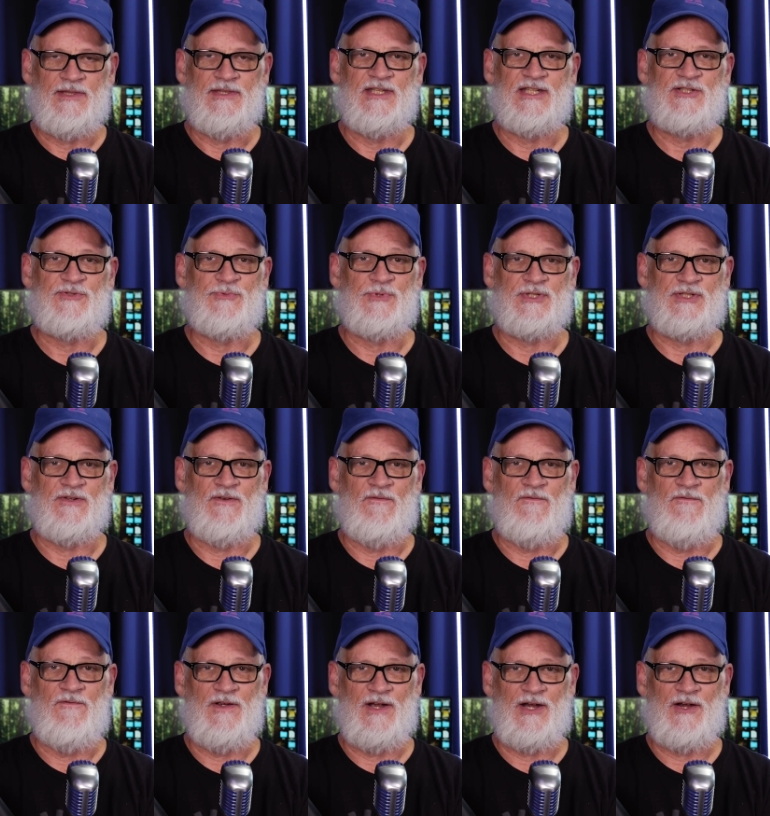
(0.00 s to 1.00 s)
This was a
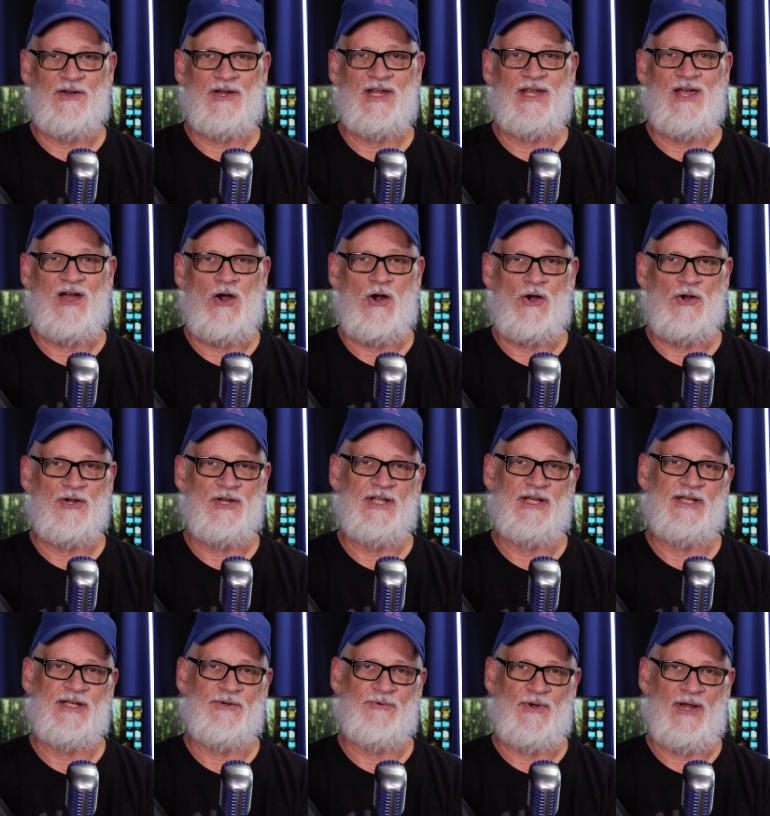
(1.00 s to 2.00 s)
very hard
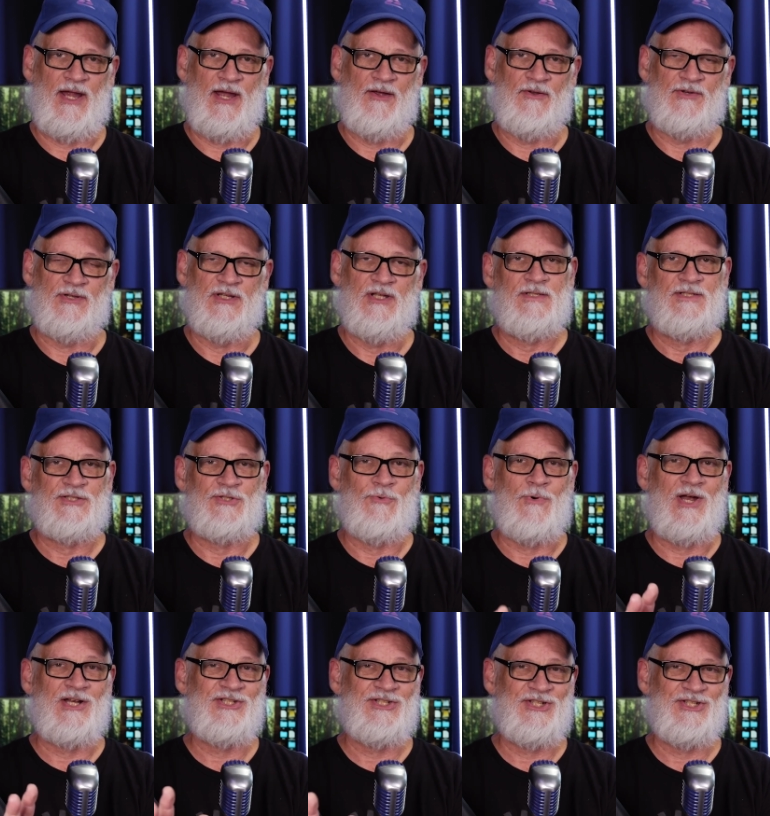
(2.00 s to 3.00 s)
hitting round. So
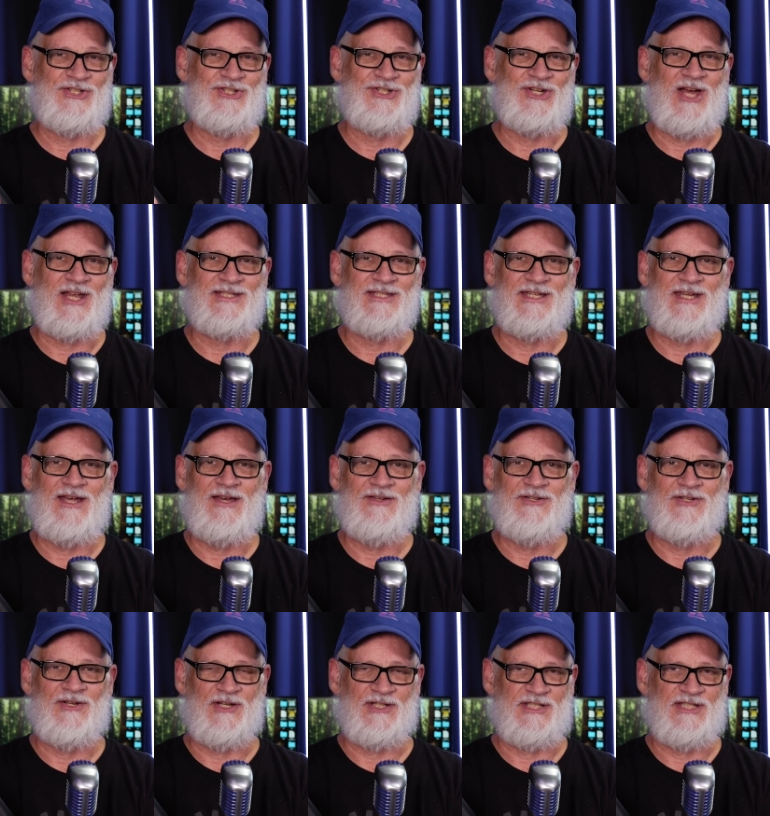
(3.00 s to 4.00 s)
watch these shots now.
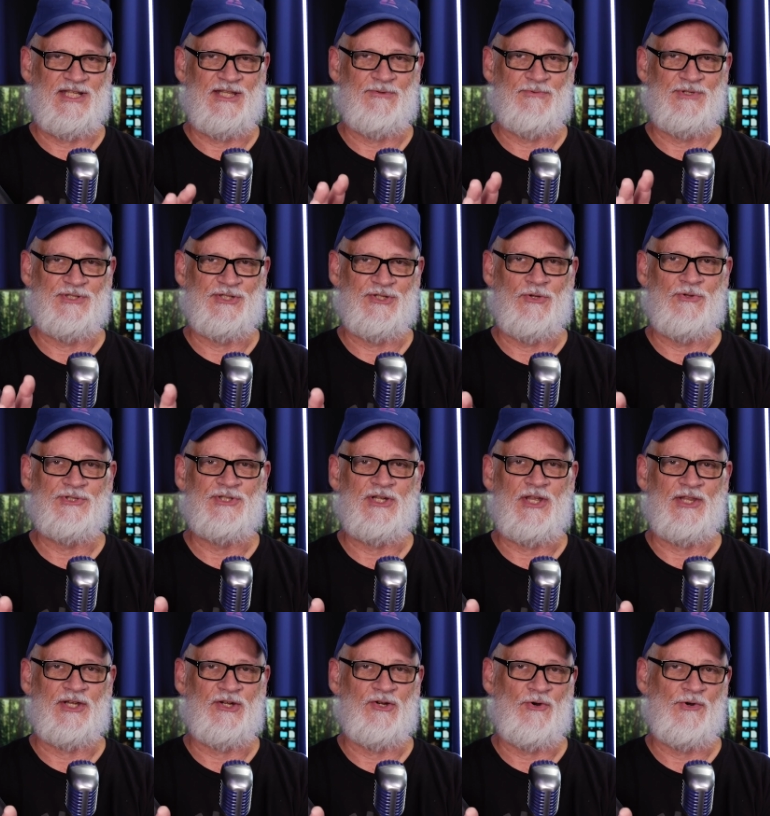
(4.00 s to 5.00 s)
You're going to see the results
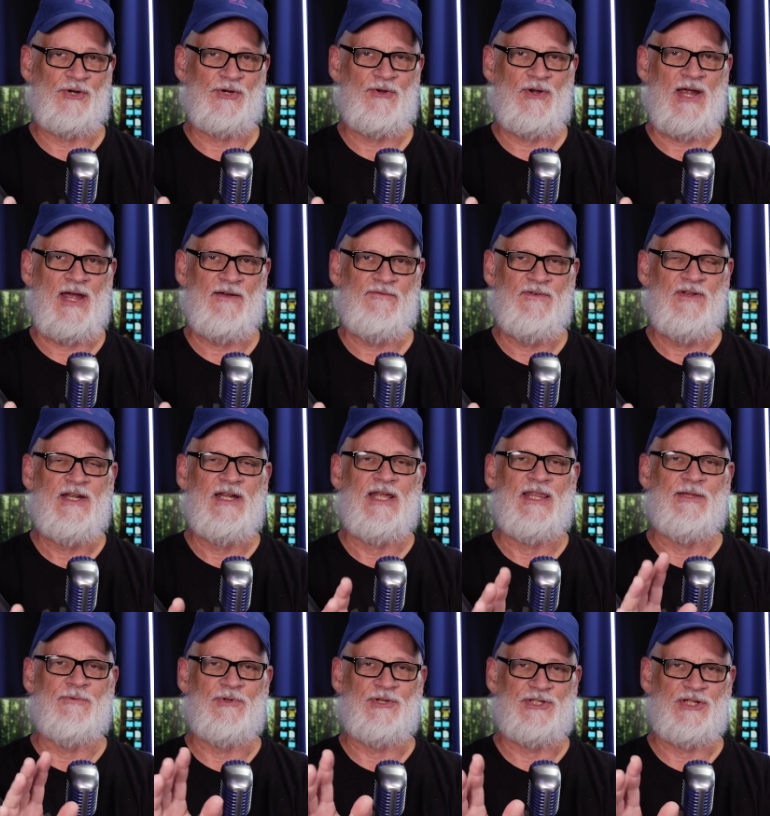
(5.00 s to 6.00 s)
on the chronograph,
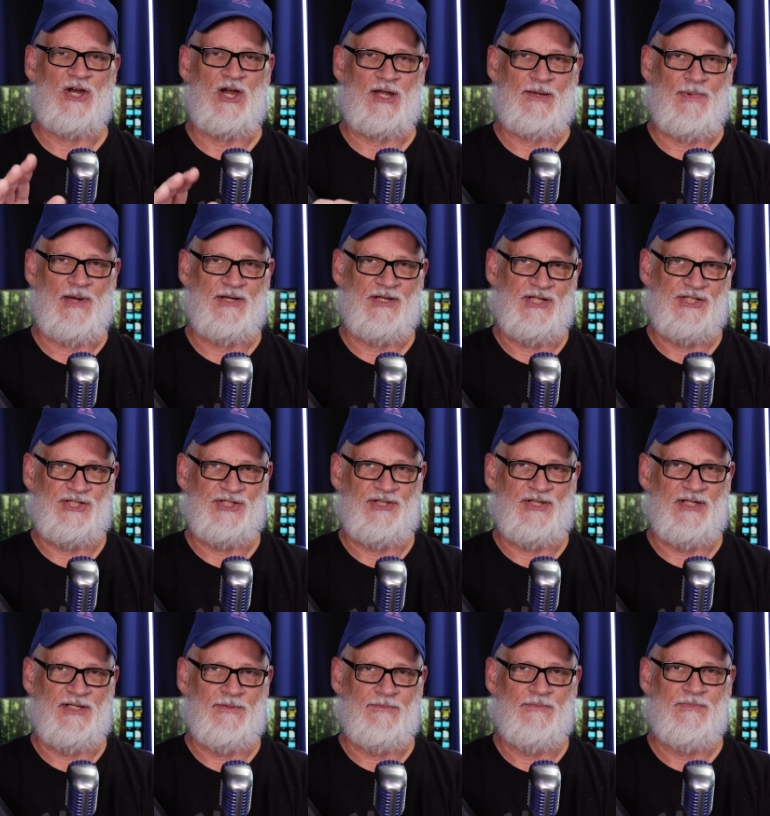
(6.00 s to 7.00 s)
and then we'll talk about each of
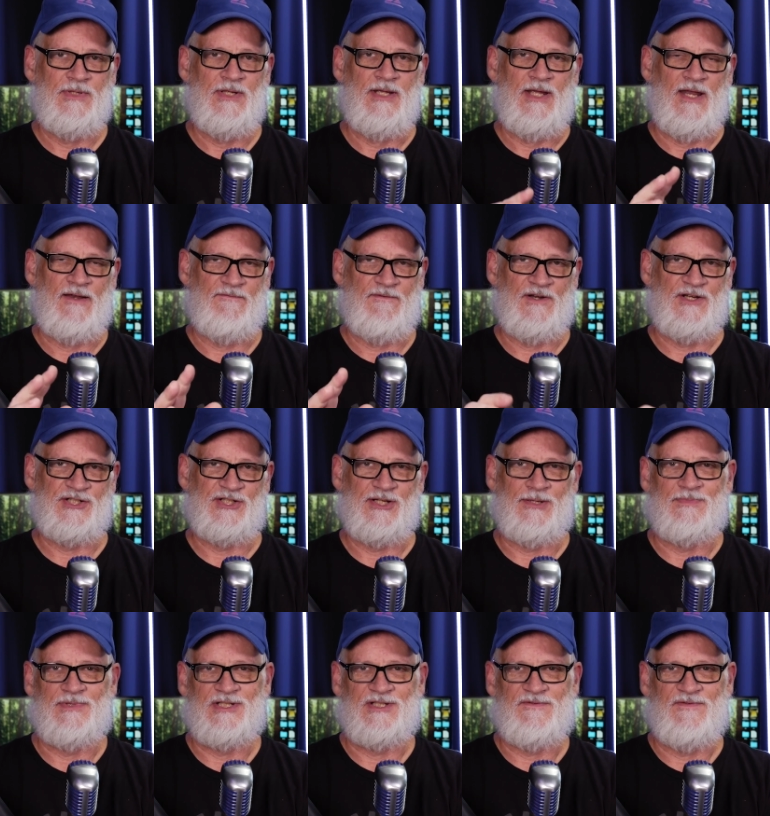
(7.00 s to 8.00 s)
them and finish
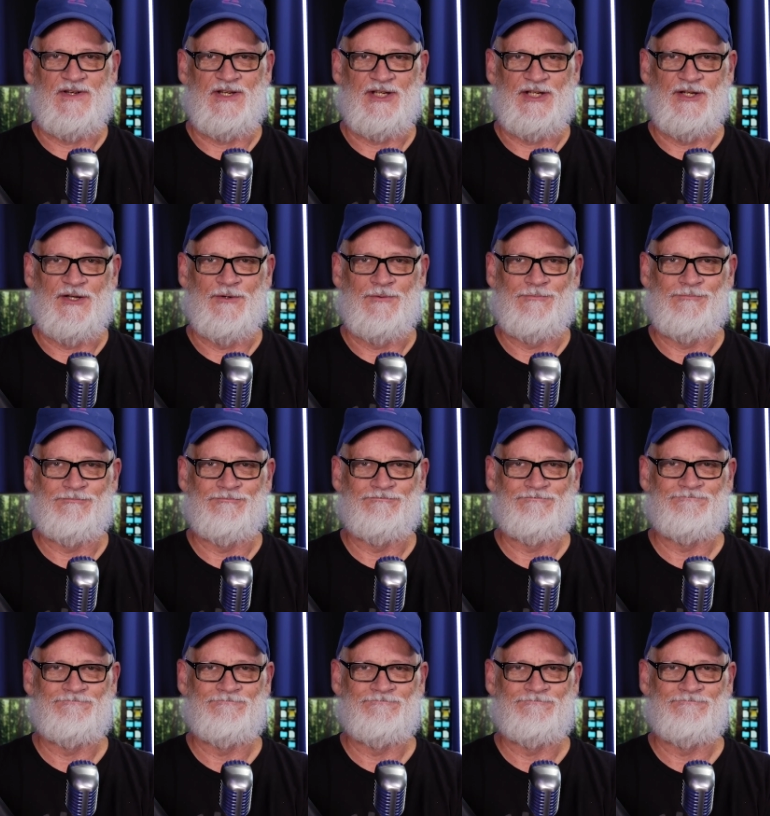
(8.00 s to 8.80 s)
up this video.